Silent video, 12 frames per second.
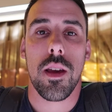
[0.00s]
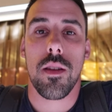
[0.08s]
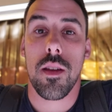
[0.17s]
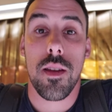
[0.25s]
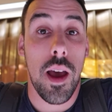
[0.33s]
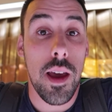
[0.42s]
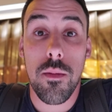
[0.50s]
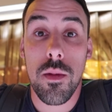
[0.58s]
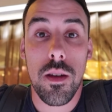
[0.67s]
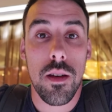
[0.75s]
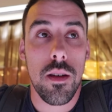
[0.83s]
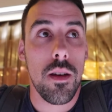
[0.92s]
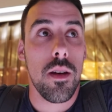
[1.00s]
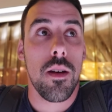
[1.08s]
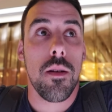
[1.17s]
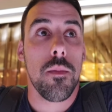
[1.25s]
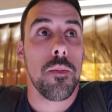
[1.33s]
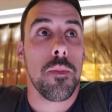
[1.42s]
It's a timed
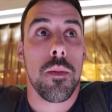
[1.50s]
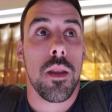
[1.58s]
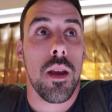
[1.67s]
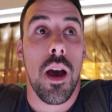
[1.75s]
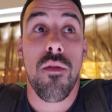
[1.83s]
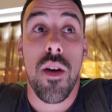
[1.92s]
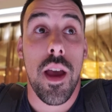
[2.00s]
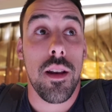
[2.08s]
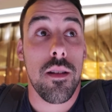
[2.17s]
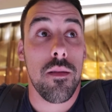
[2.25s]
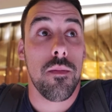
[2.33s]
event.